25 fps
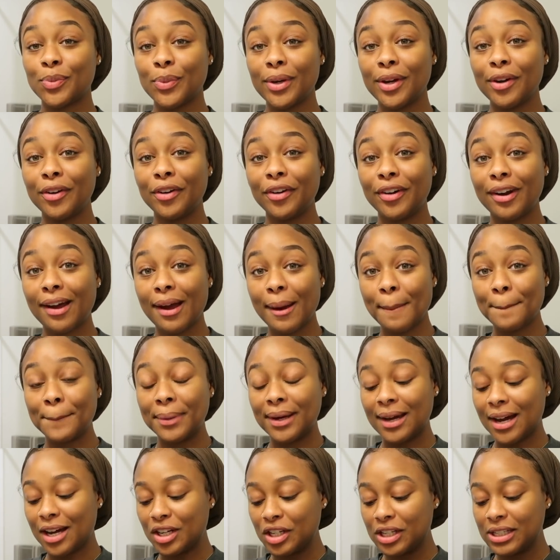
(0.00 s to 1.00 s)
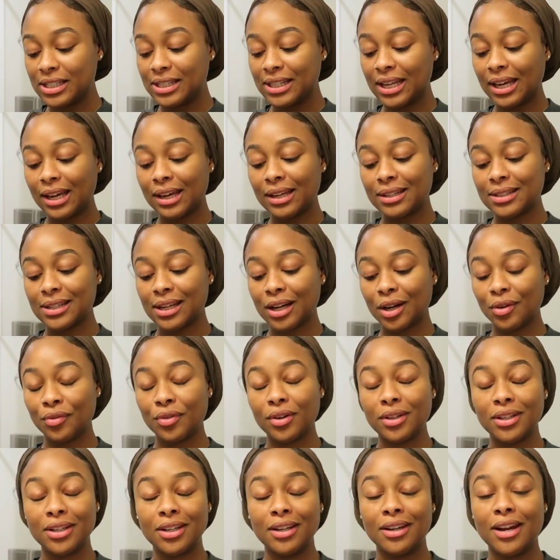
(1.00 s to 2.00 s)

weird or not, but I just think it's like a really